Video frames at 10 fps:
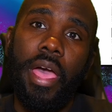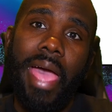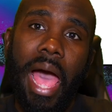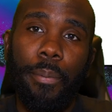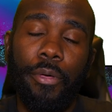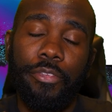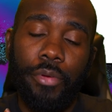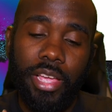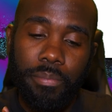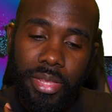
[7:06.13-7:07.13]
Apple has
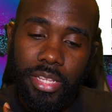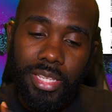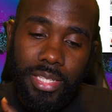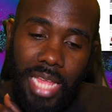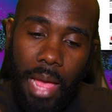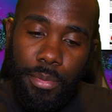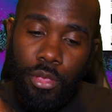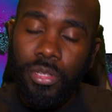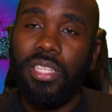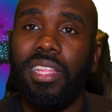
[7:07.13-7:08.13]
recommended to stop
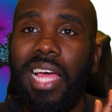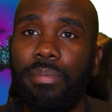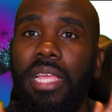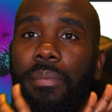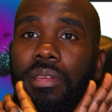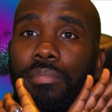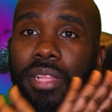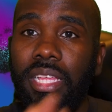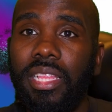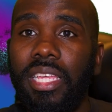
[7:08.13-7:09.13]
using the laptop
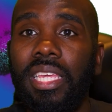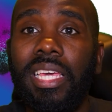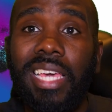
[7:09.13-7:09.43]
completely.